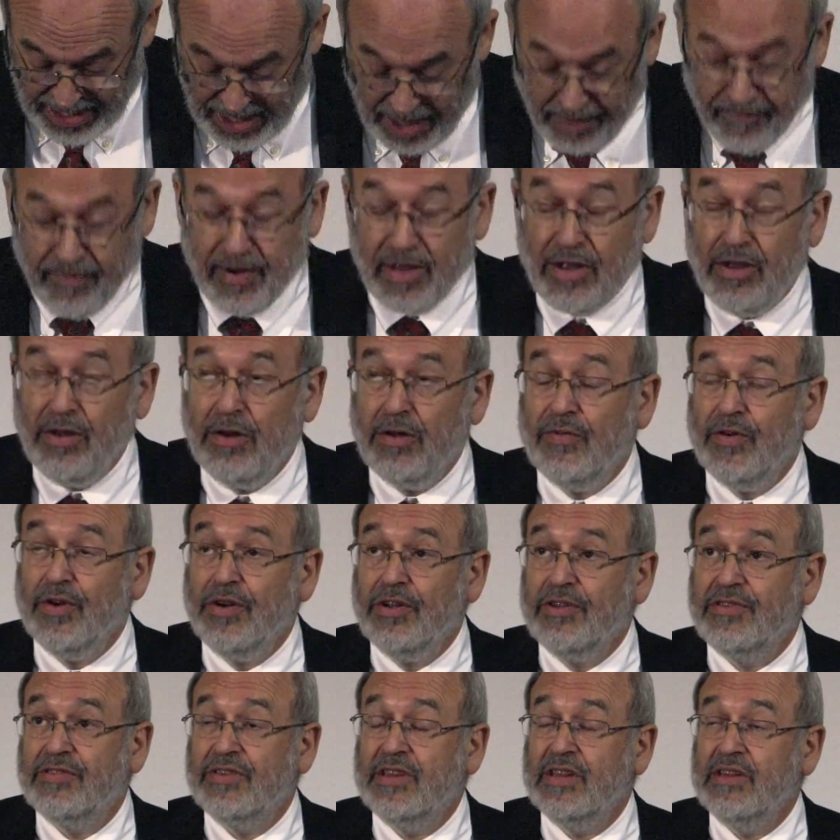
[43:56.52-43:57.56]
Every
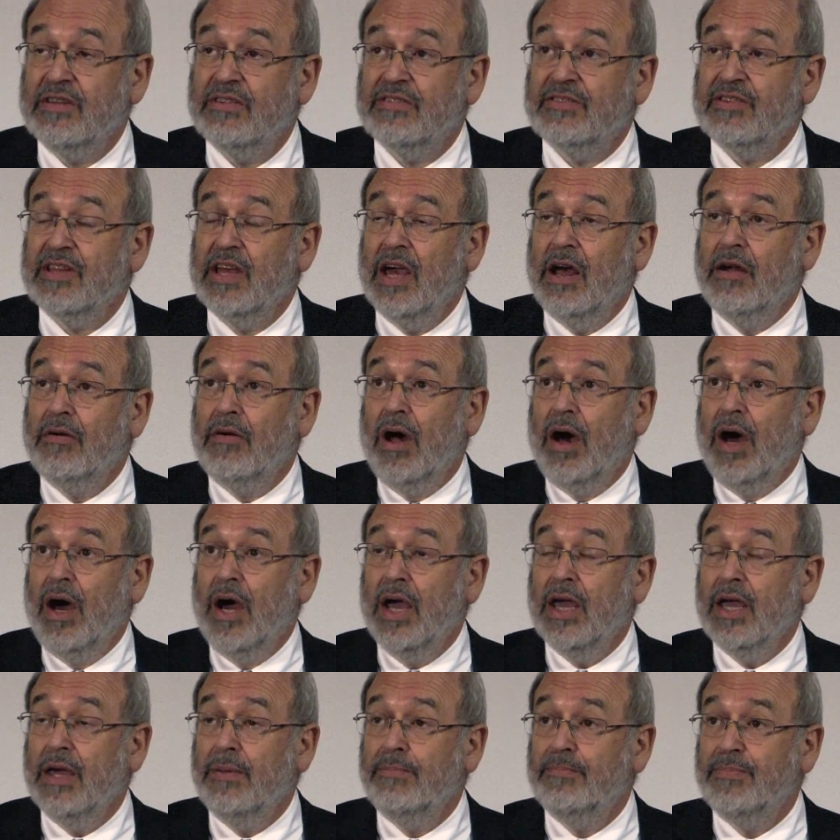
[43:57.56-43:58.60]
university,
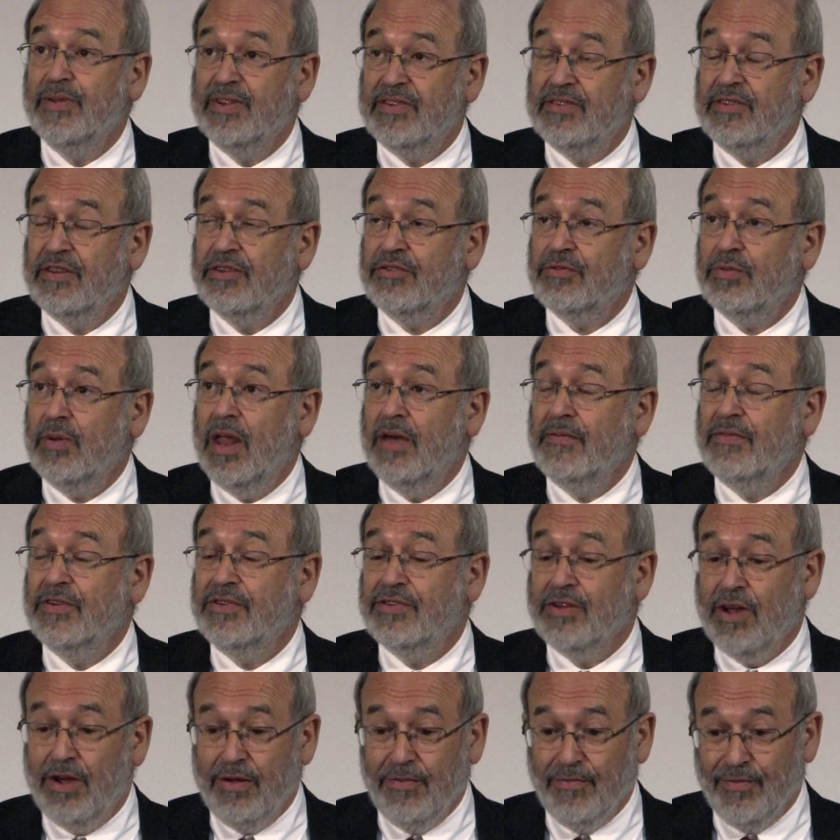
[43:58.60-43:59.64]
CRI, and business will have
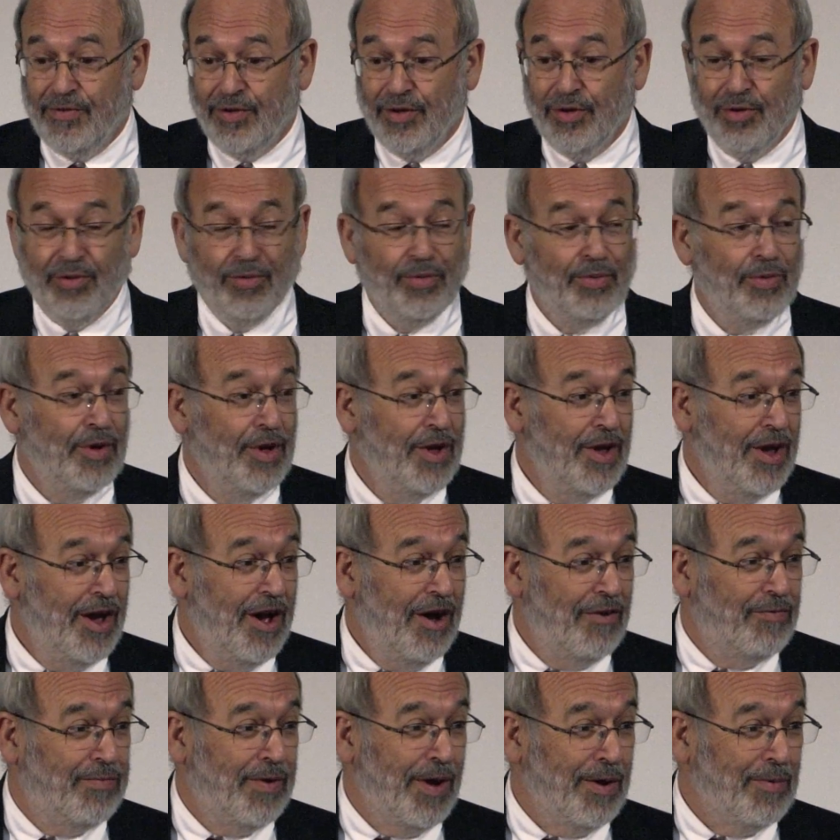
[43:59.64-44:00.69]
its own view
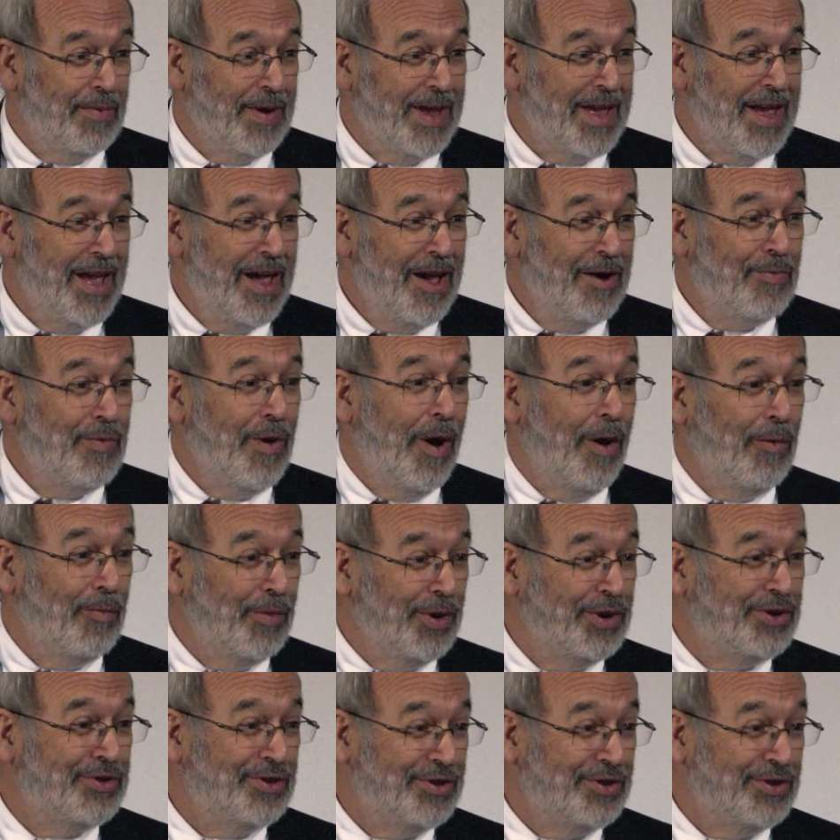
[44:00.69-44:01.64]
of what we